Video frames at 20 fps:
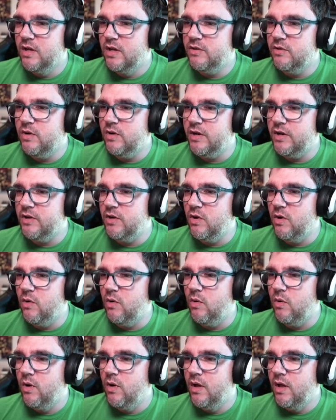Do not
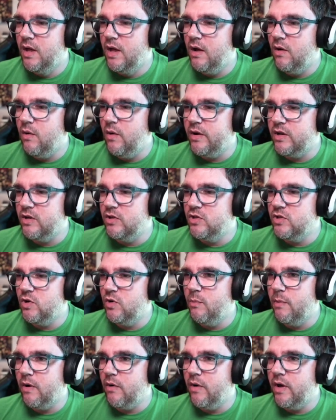know how I can show
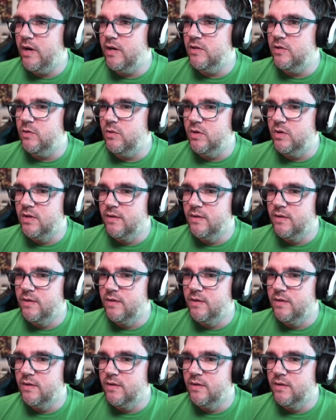my gratitude.